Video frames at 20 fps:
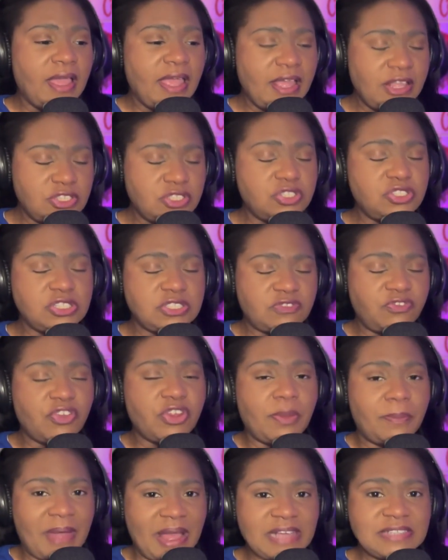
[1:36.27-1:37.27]
it's just for
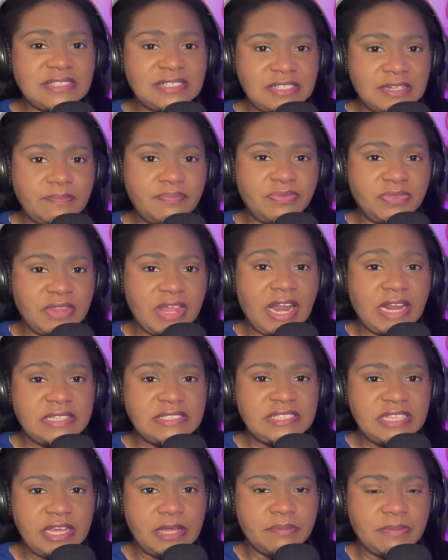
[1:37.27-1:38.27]
the best that I
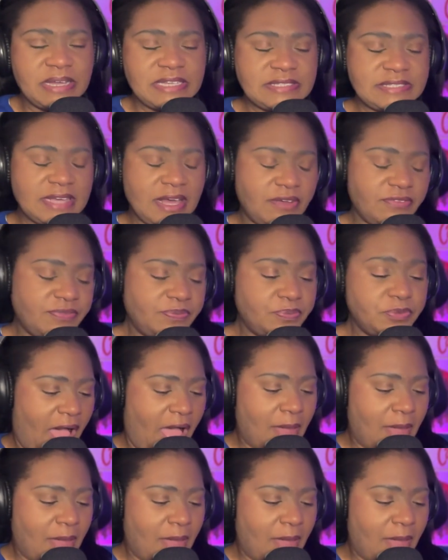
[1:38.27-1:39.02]
see it myself.